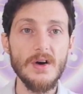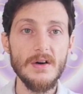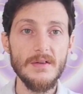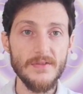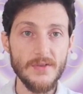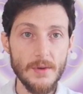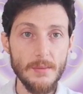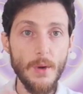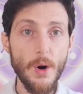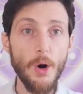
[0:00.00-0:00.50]

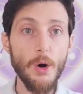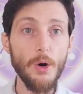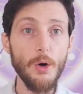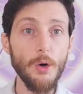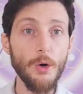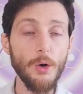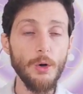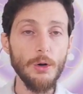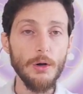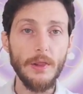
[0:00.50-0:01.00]
from
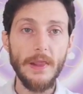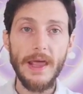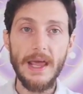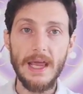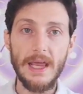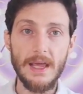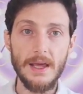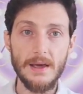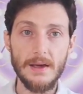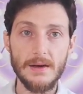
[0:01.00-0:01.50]
all the
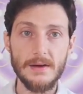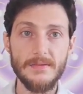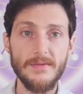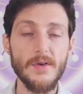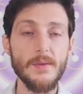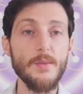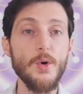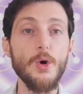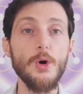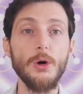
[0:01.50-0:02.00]
air,
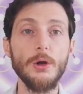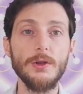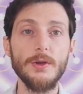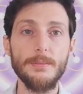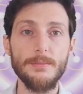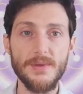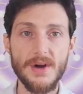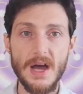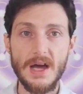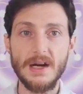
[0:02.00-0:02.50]
from all the
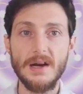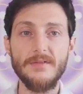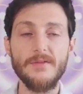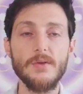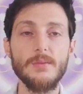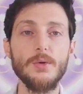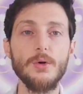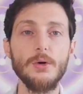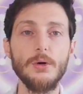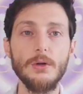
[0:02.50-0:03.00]
prana,
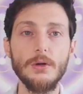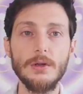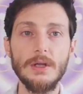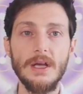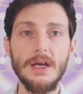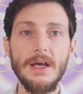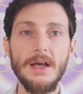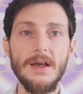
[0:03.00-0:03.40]
from all